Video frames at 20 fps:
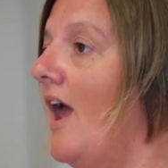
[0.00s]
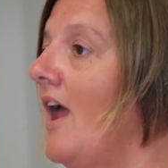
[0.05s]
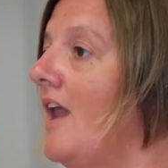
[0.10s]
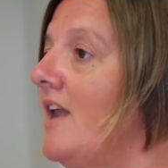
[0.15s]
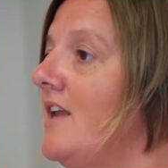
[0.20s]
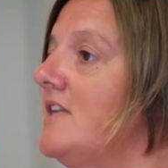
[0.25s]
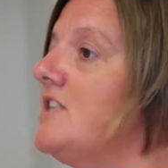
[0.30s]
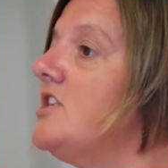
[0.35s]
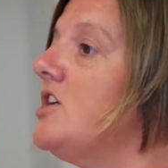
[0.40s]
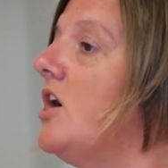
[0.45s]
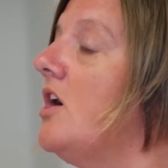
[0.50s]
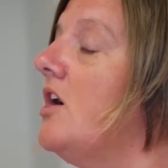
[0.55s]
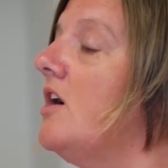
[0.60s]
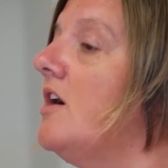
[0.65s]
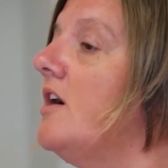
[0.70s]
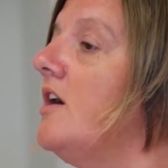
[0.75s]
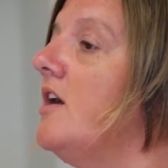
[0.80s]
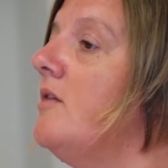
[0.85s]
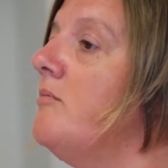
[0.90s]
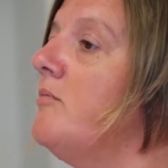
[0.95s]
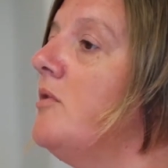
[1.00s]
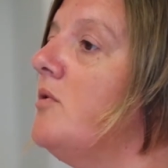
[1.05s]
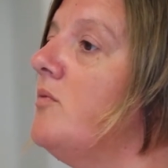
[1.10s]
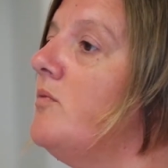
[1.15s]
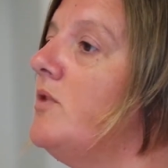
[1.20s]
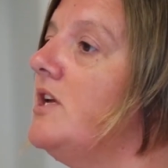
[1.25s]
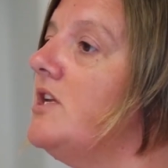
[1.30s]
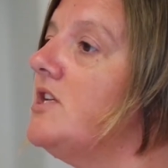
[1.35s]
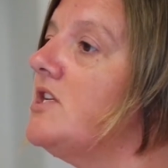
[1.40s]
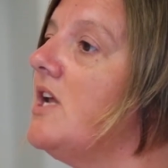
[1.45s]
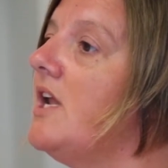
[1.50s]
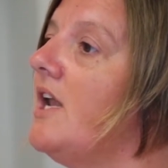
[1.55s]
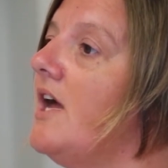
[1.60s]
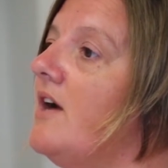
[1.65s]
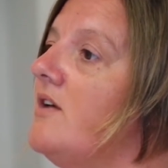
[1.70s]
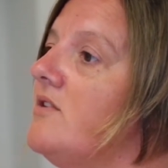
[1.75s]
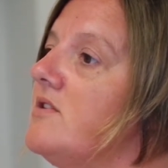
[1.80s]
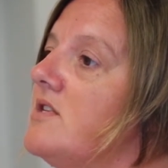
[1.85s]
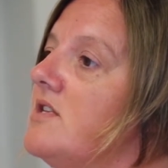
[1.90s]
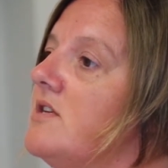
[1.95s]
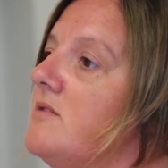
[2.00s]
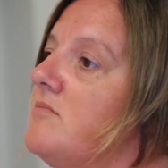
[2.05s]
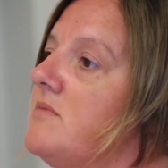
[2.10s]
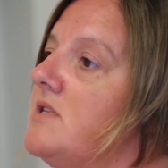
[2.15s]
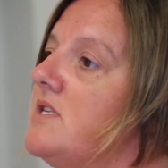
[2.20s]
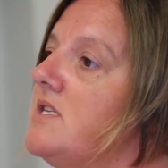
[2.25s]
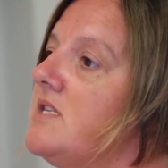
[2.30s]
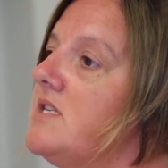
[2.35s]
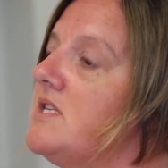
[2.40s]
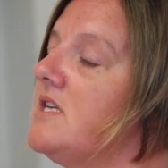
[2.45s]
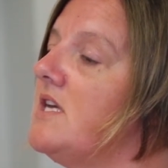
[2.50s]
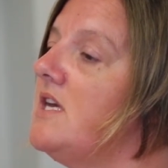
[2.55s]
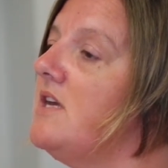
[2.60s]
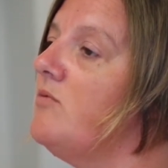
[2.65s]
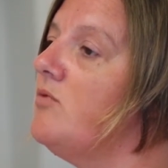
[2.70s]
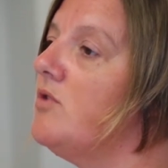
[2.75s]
any time, which allows them to see